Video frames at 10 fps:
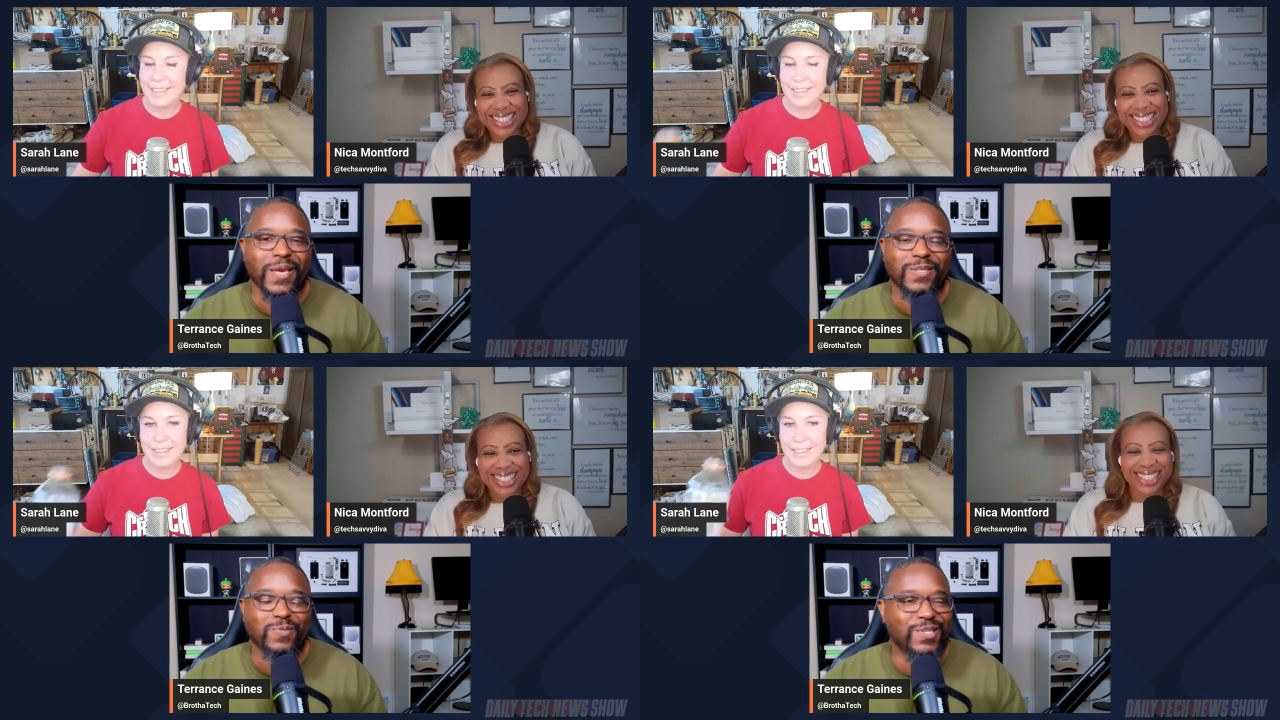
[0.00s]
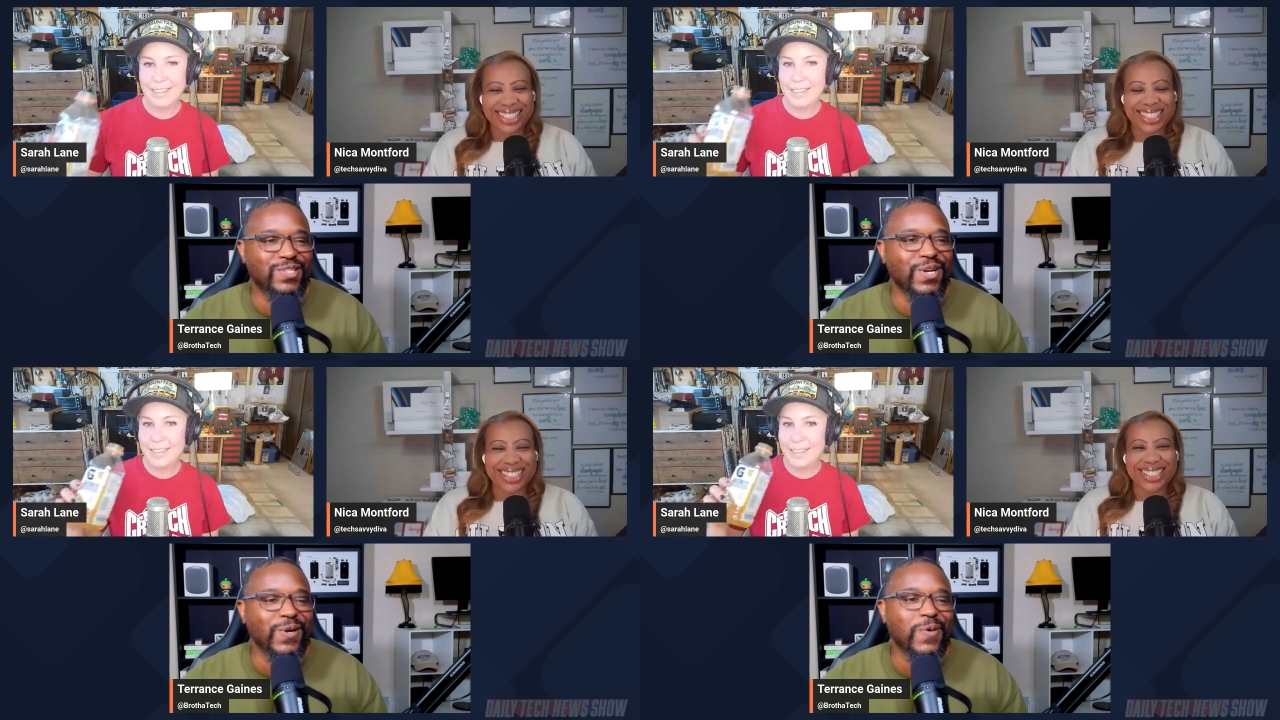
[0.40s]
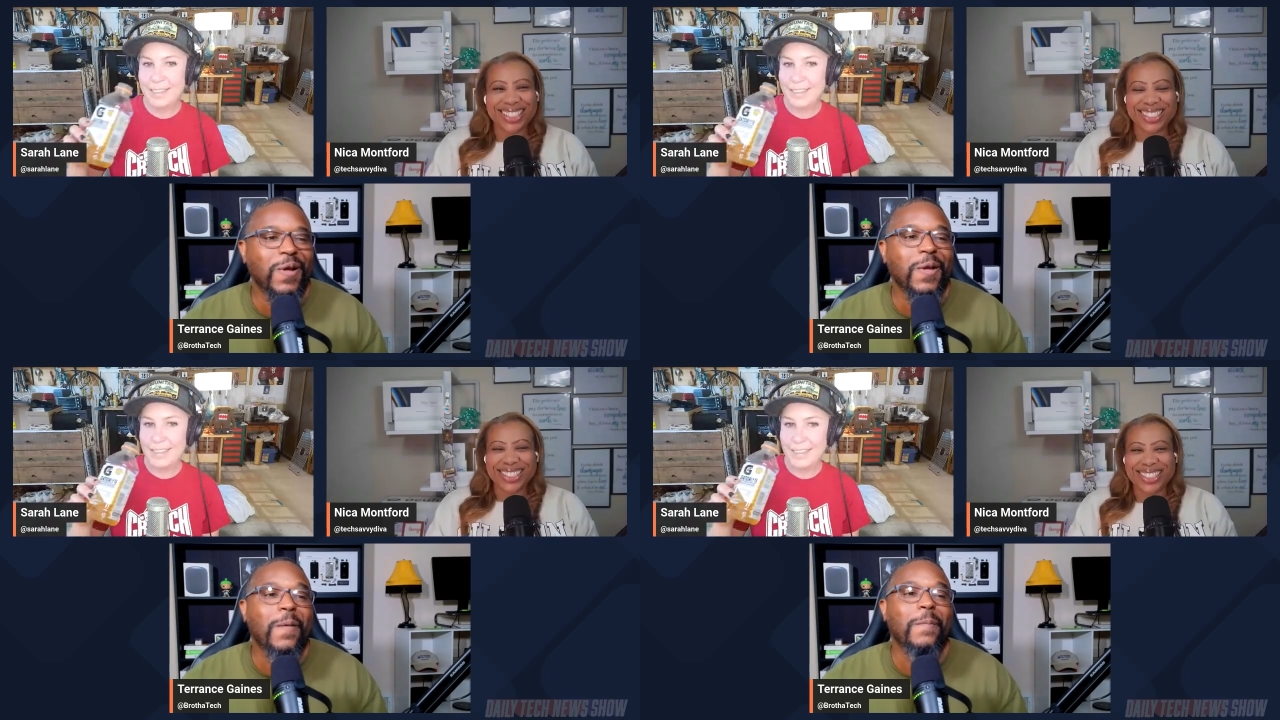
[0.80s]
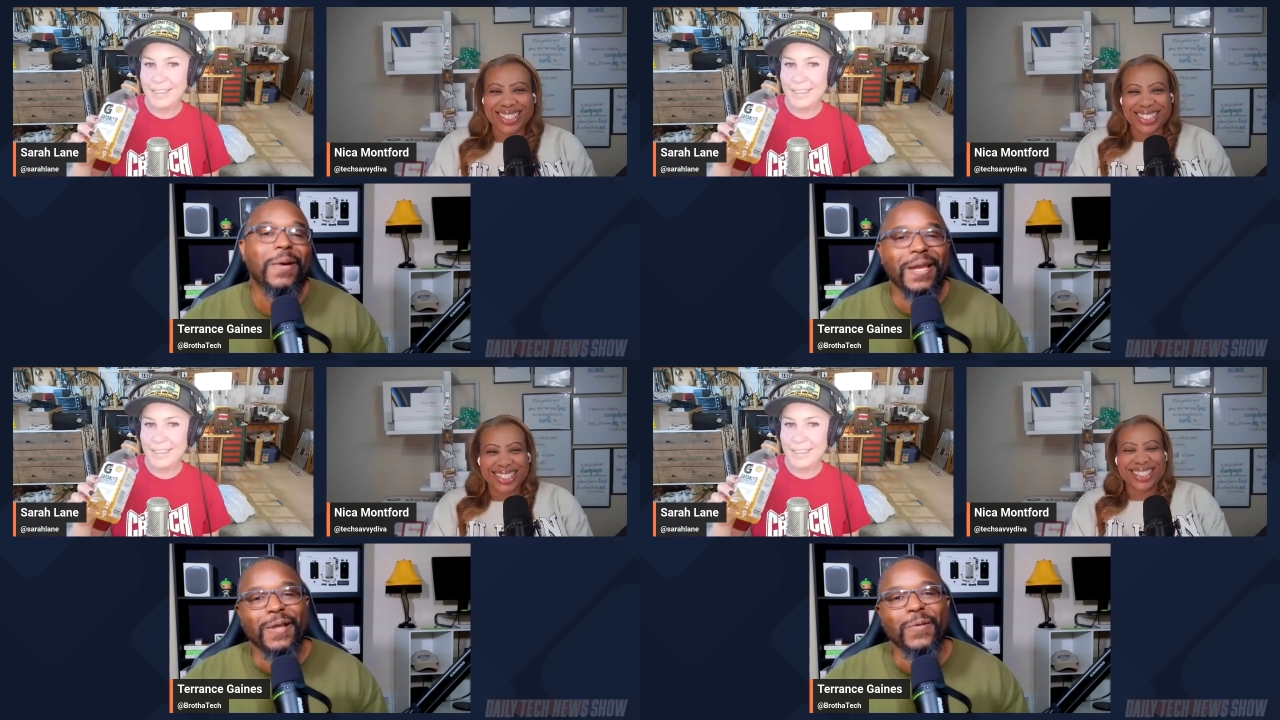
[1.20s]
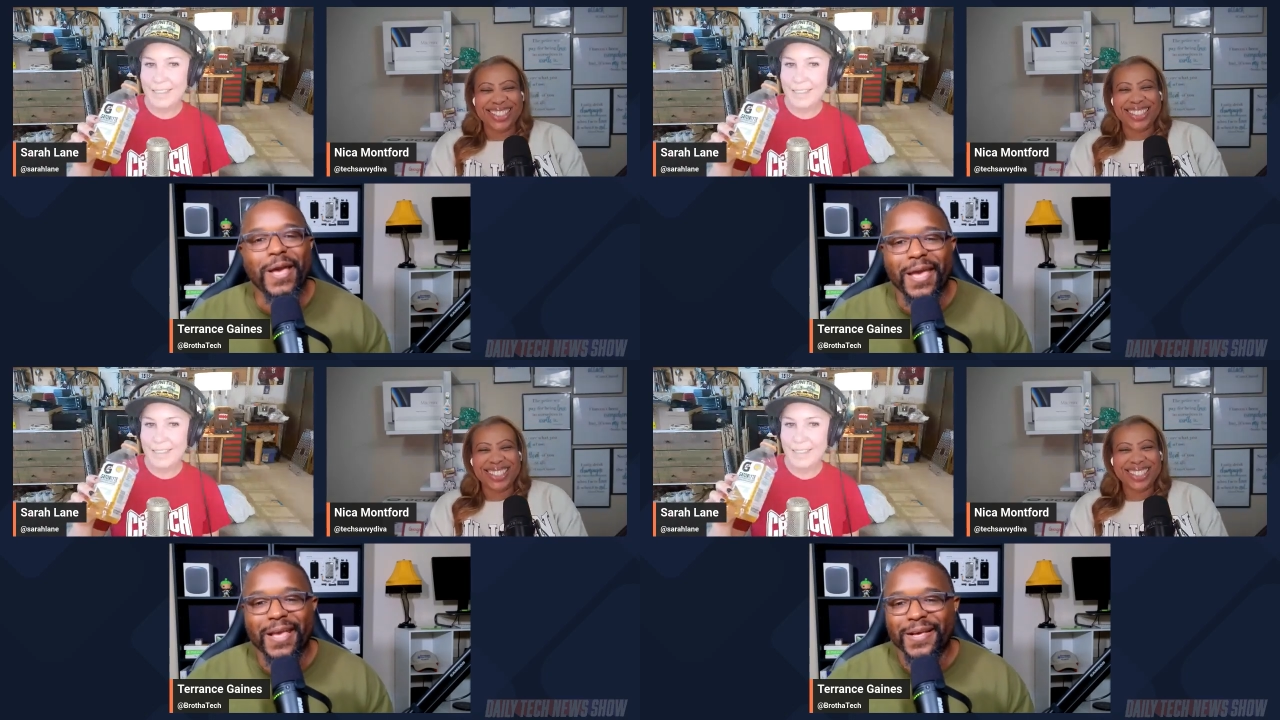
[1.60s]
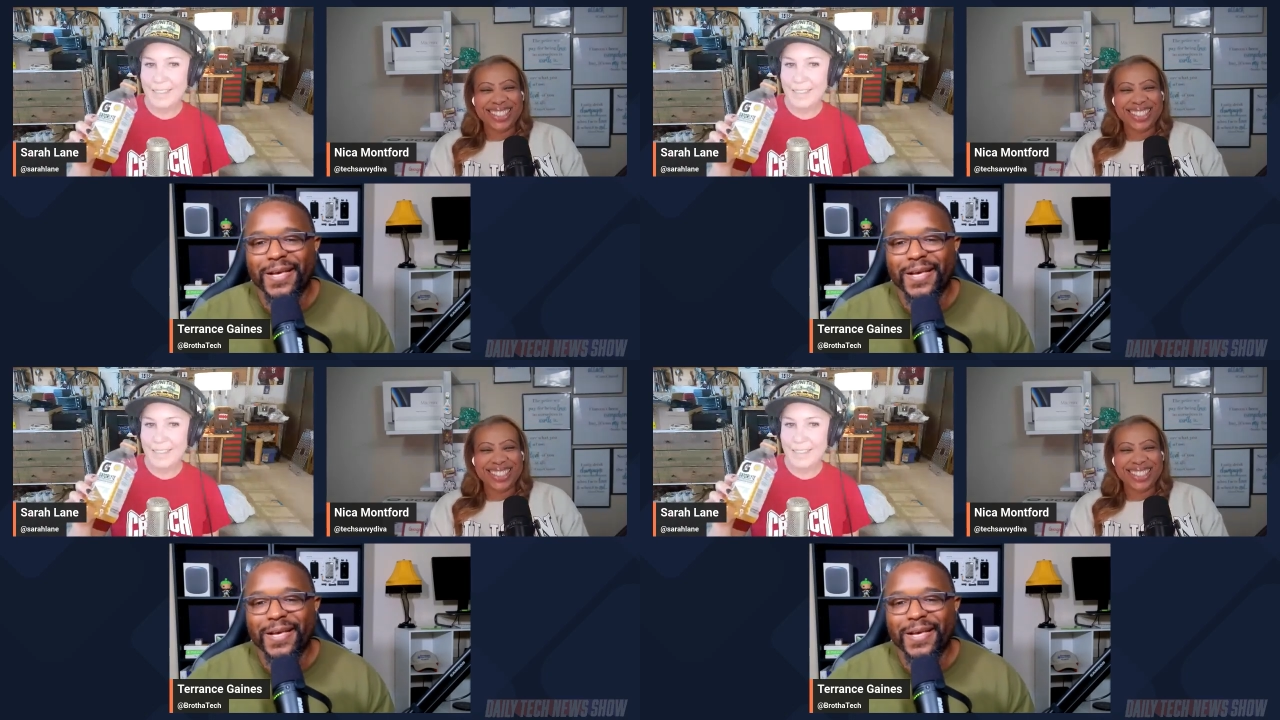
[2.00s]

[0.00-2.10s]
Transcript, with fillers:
Speaker 1: makes me chuckle. but anyway,